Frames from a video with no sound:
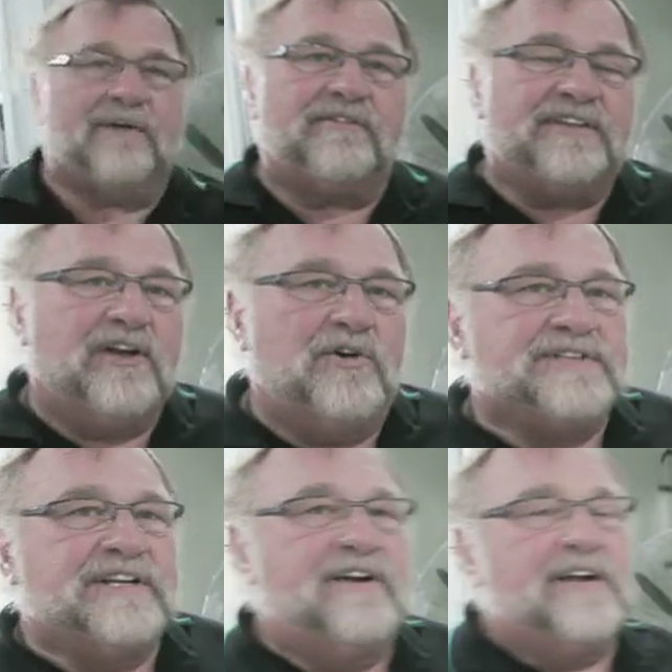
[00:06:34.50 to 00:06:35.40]
everything goes
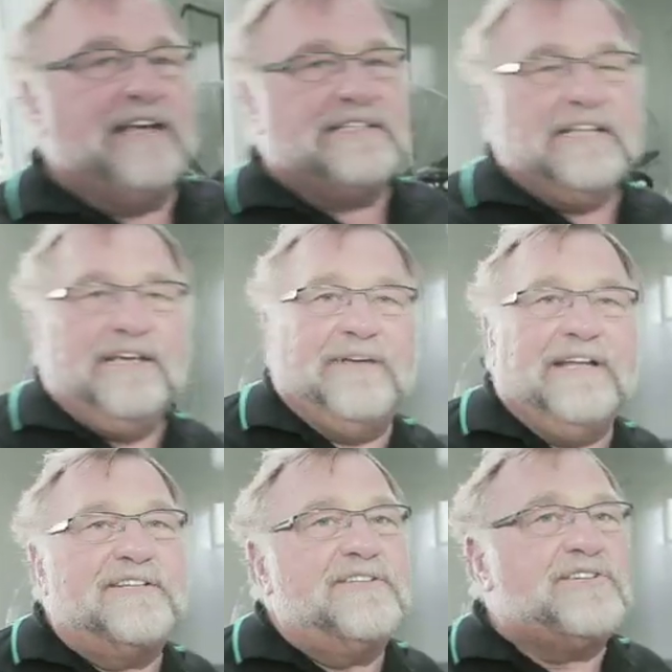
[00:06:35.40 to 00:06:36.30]
in there nicely. We
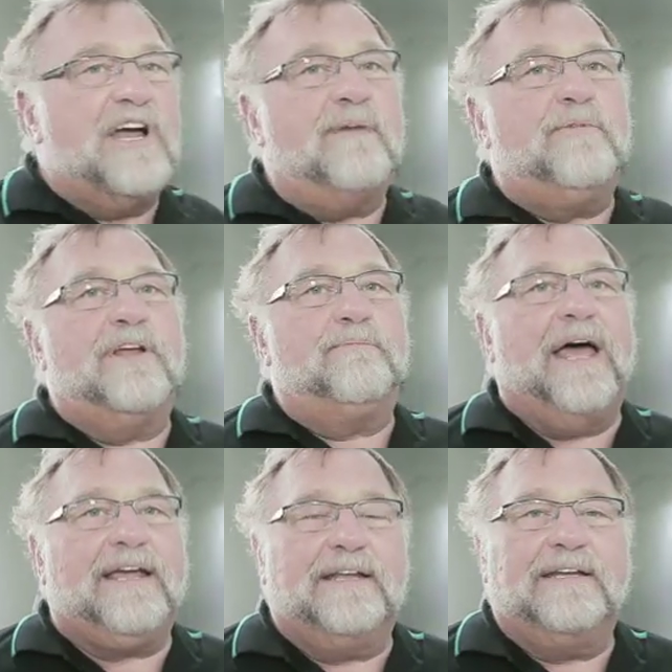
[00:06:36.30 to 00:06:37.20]
get to the job, we
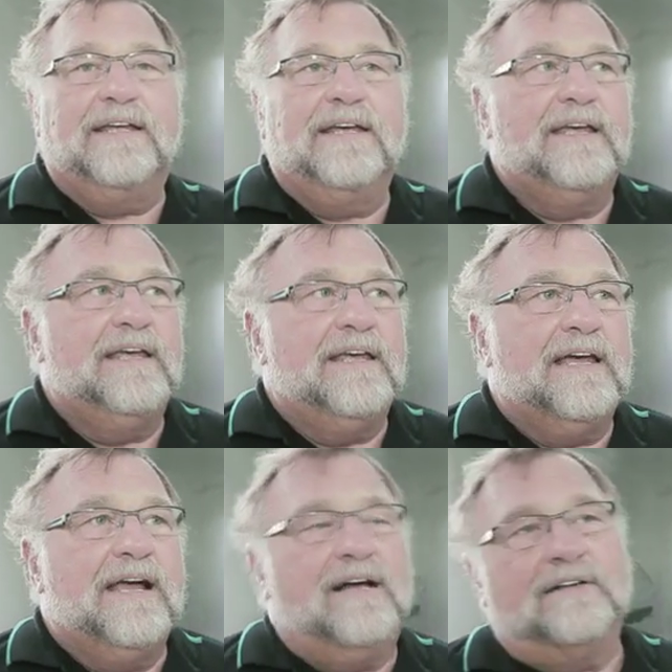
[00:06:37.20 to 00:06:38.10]
unpack it,
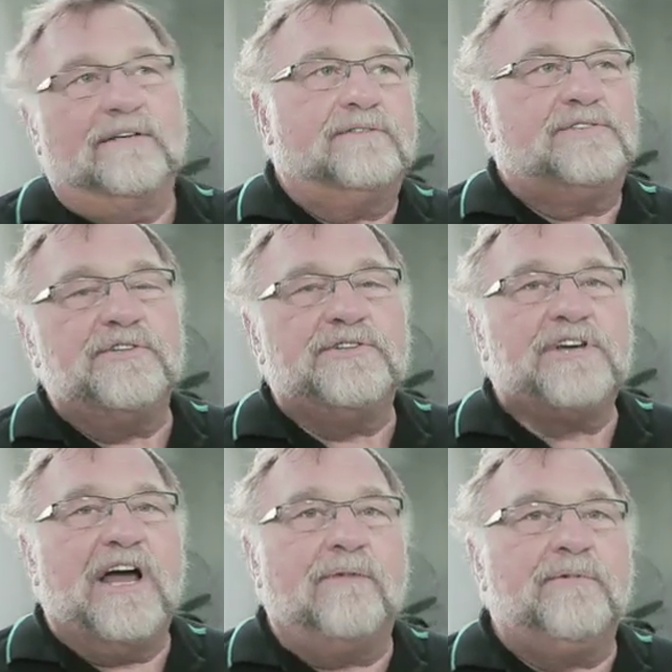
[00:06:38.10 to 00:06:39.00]
do the
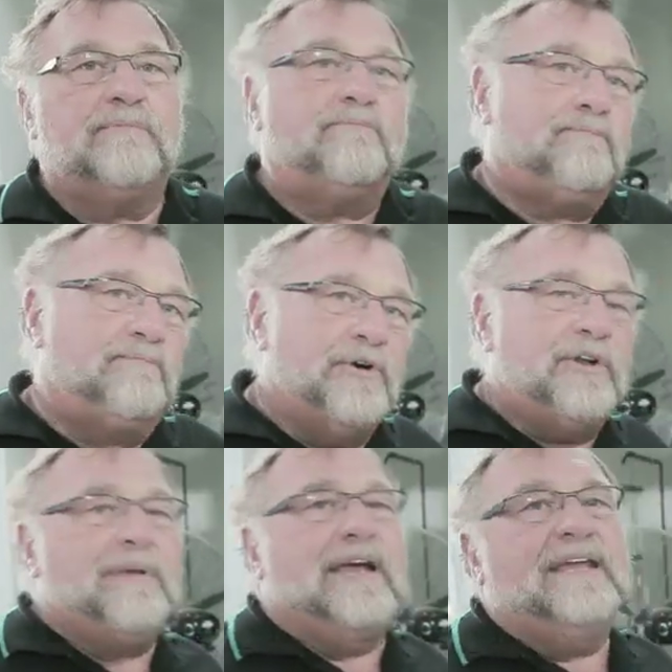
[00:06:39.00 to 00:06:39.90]
job, and put
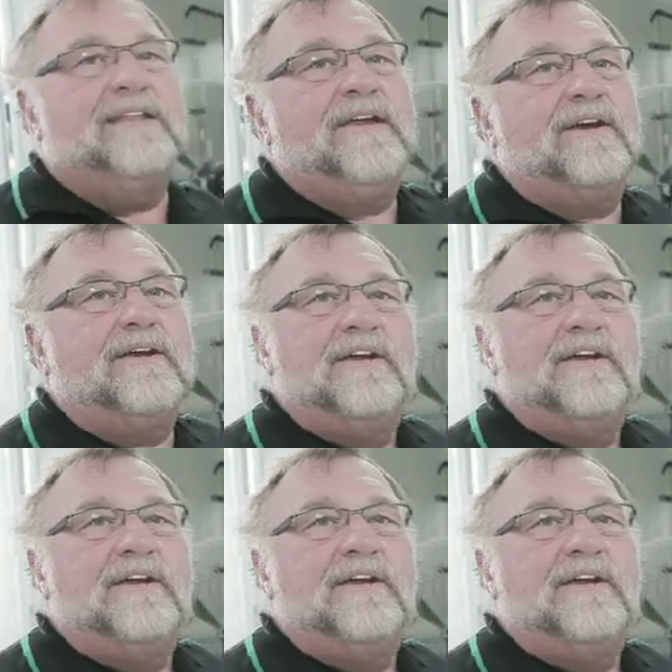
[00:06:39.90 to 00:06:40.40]
it back in there,